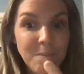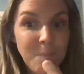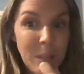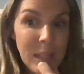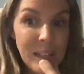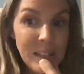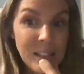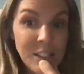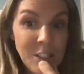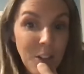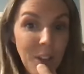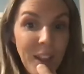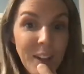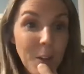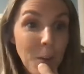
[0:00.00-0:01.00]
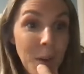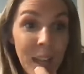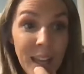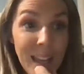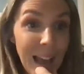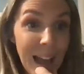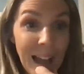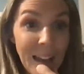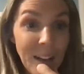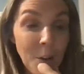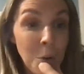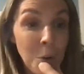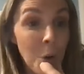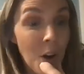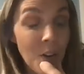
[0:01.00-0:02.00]
Because you're like, okay, I
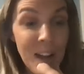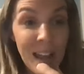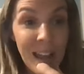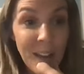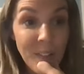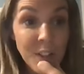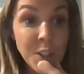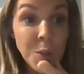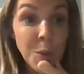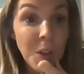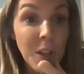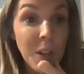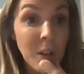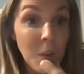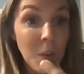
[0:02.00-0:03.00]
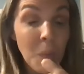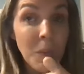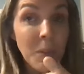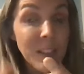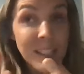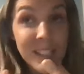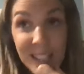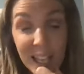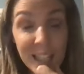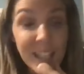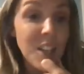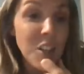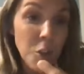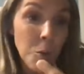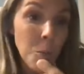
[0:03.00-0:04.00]
don't know if I have a story. The
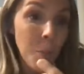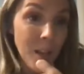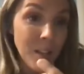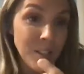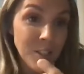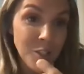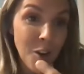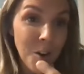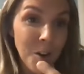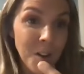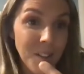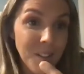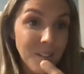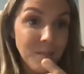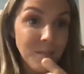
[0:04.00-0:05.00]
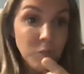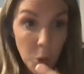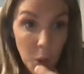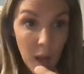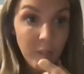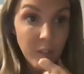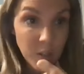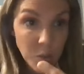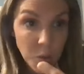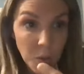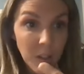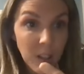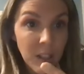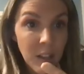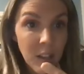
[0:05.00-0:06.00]
second you press start, you have a
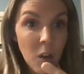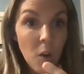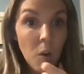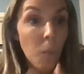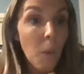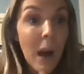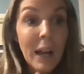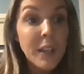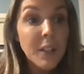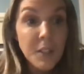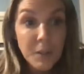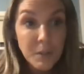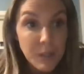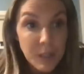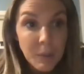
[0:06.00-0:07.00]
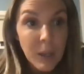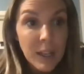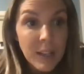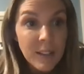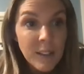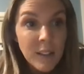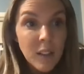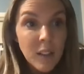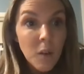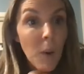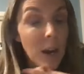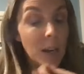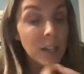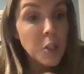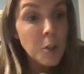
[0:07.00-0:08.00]
story. Why did you do it?
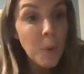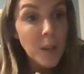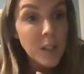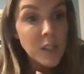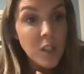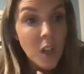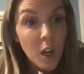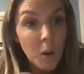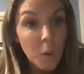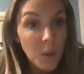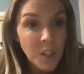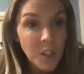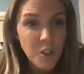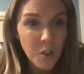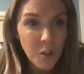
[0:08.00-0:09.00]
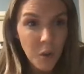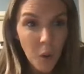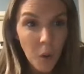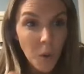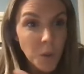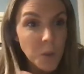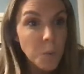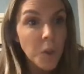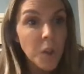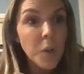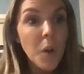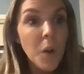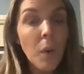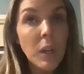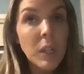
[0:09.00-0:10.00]
Why did you press start? What is your goals? What are
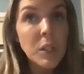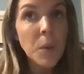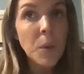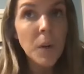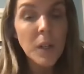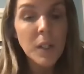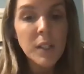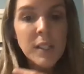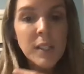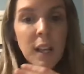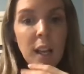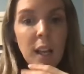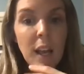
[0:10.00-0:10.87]
you going towards?